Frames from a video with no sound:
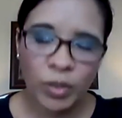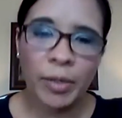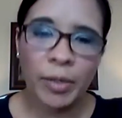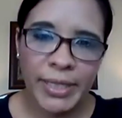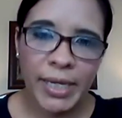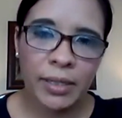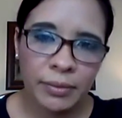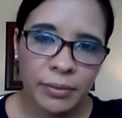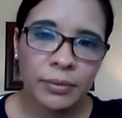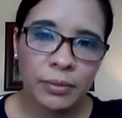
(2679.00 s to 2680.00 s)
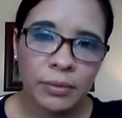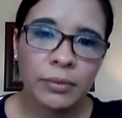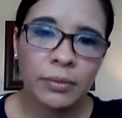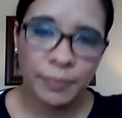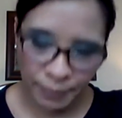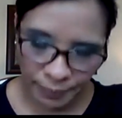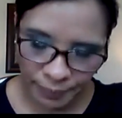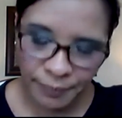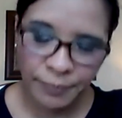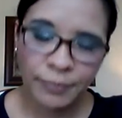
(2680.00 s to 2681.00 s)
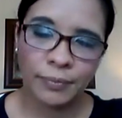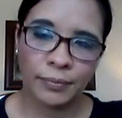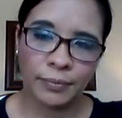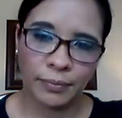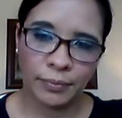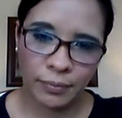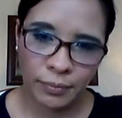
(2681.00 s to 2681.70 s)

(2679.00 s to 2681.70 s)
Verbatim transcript: Carmen, yeah. Argentina, and she's going to talk okay.